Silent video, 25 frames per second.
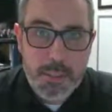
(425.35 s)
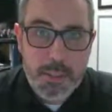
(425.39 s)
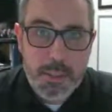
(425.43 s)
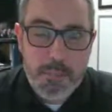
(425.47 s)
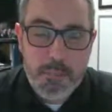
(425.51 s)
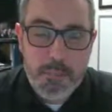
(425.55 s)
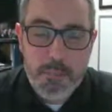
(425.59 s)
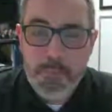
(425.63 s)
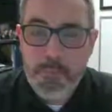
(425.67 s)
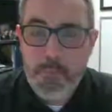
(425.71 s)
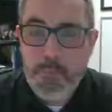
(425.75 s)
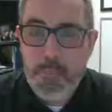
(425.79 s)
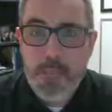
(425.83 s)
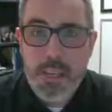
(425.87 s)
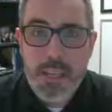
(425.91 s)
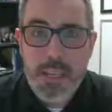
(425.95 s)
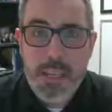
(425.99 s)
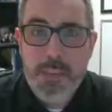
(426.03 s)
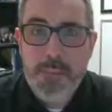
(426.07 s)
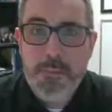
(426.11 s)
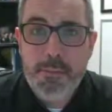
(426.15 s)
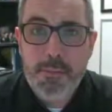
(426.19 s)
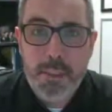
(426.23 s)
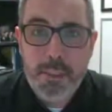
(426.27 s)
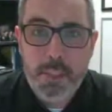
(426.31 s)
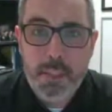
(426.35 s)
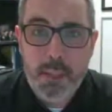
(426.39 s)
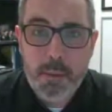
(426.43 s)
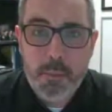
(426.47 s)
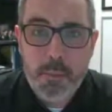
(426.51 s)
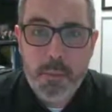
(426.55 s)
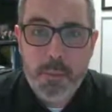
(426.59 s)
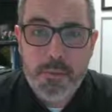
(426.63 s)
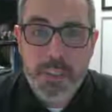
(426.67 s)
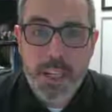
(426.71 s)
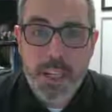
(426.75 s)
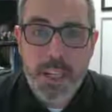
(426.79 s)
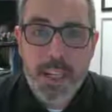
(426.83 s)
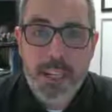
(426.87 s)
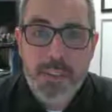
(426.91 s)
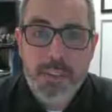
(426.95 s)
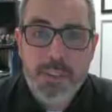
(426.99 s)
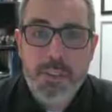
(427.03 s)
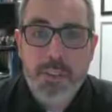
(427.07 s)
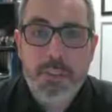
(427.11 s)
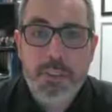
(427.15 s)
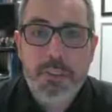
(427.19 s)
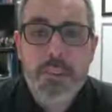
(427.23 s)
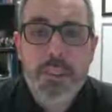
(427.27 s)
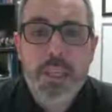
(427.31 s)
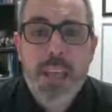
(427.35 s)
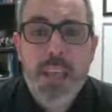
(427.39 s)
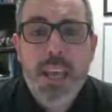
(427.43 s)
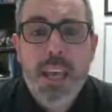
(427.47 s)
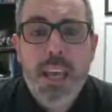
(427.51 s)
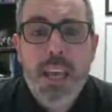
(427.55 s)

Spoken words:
this infinite number of answers,